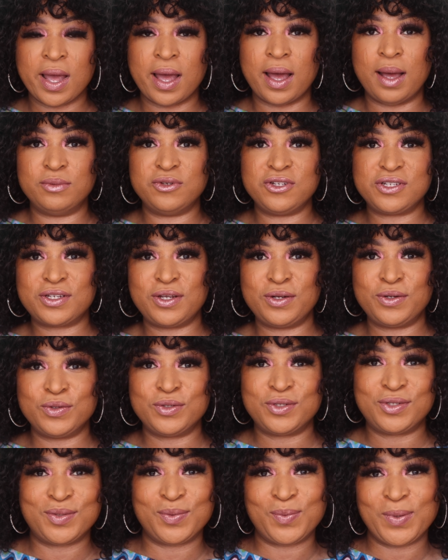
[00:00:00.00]
I'm just going
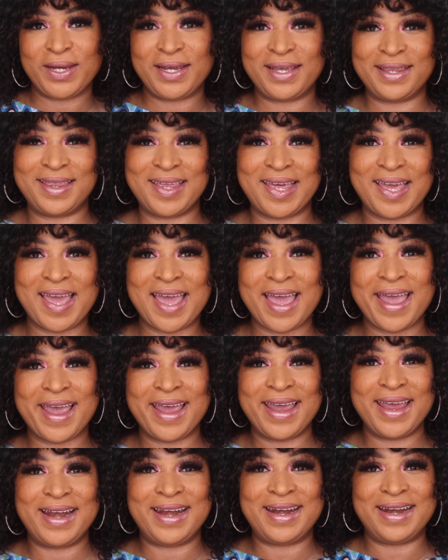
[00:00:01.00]
to tweak the
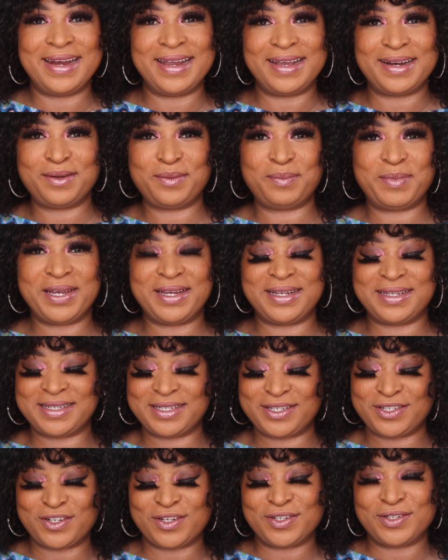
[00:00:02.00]
hair a little
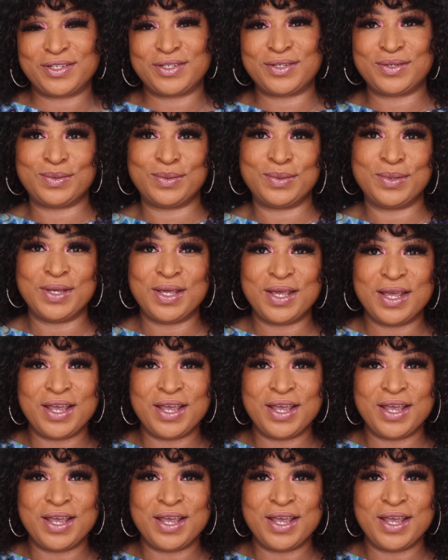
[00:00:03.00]
bit just to,